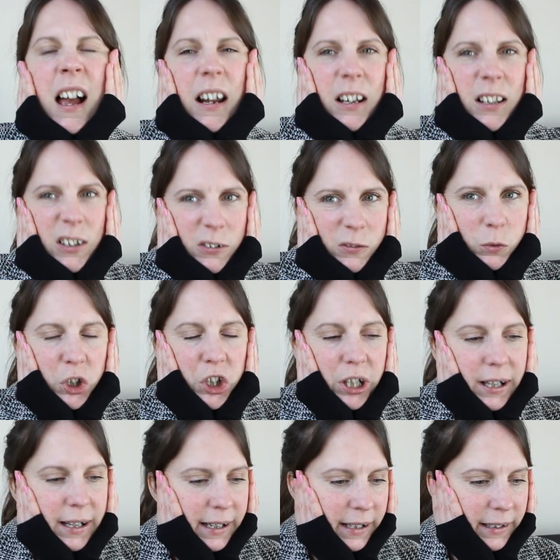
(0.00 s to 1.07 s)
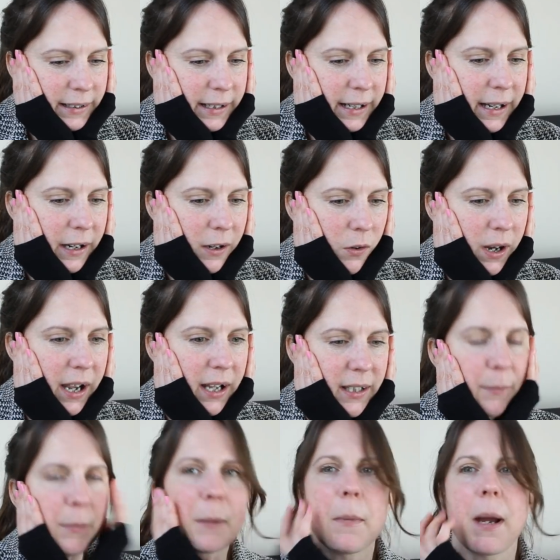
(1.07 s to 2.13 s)
And I sort of wish I had now. I had
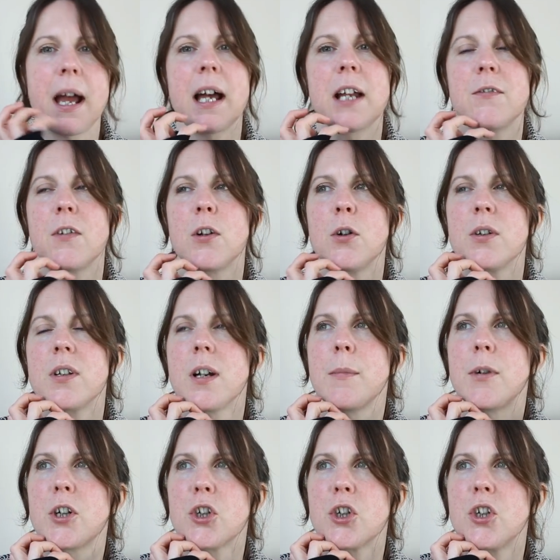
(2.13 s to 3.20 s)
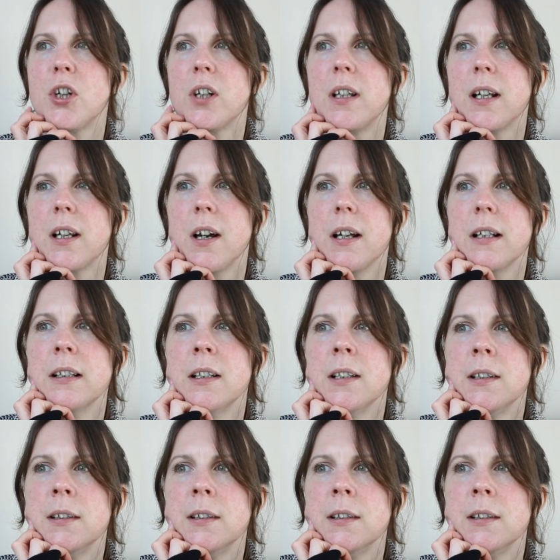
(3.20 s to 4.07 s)
something in my hand for the longest time and I just stood there going,